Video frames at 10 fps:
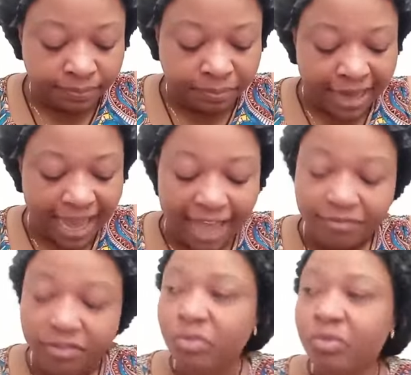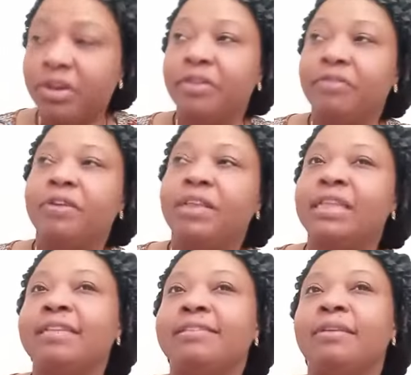but I have to wear it for
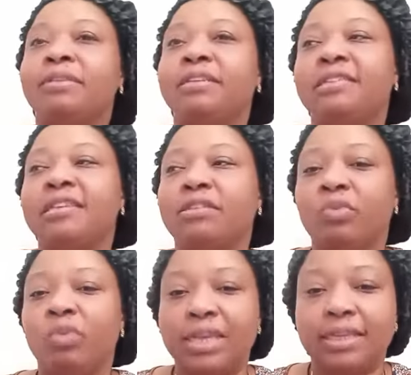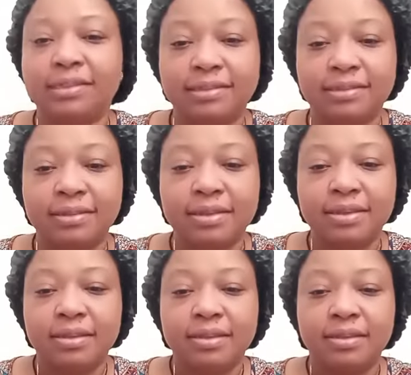at least up to six weeks
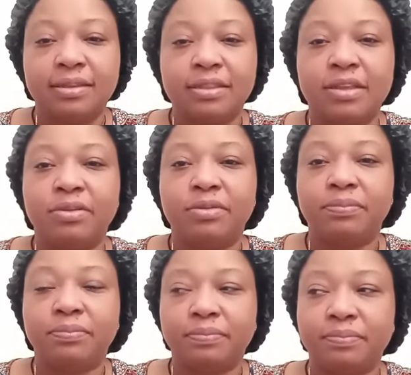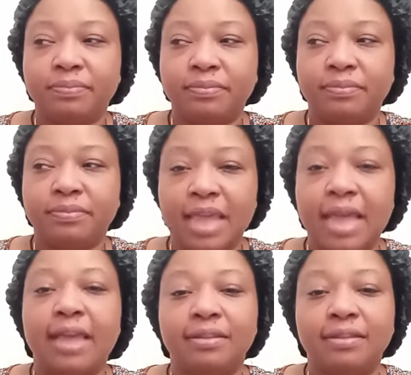you know,
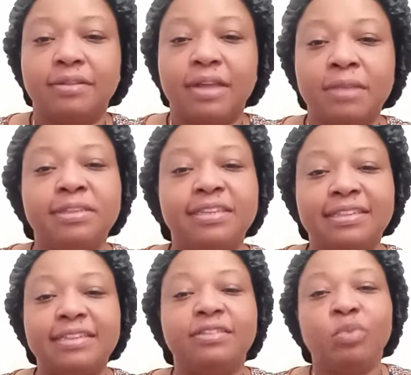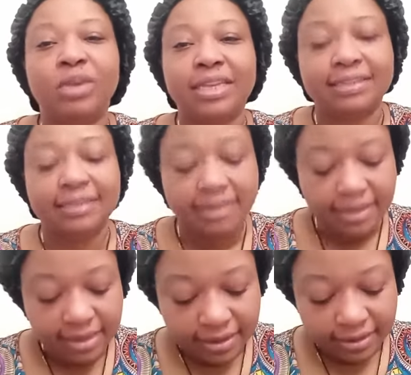yeah, up to six weeks.
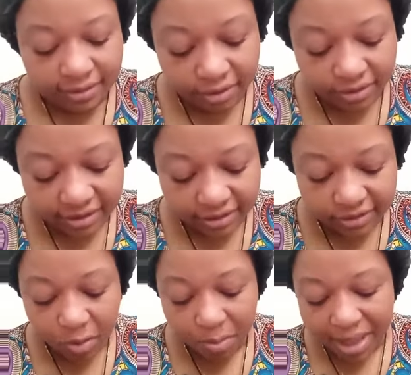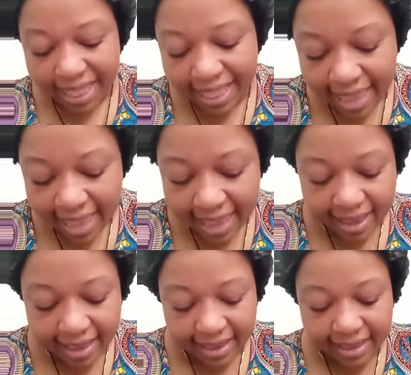So just so my
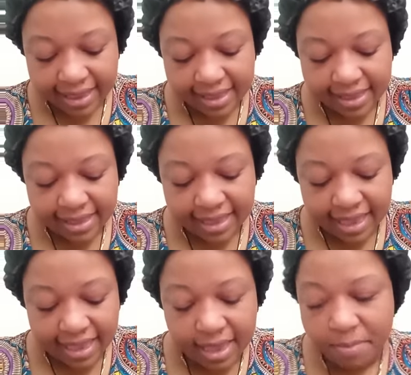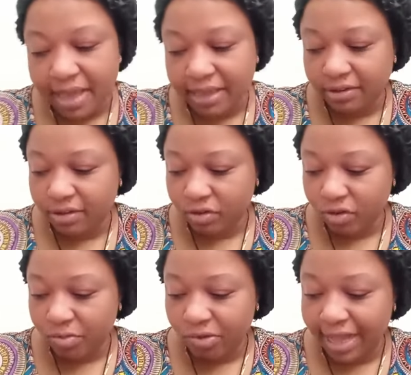leg can get back to
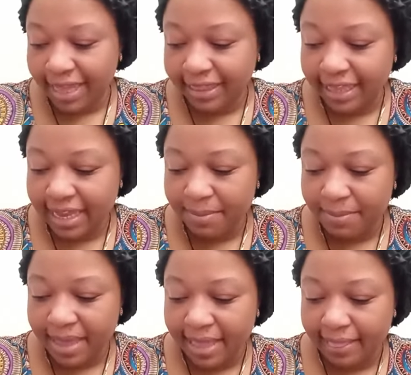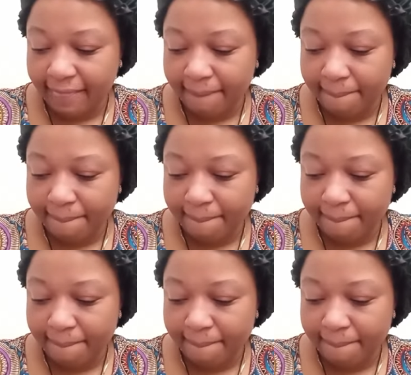normal. I think I'm at,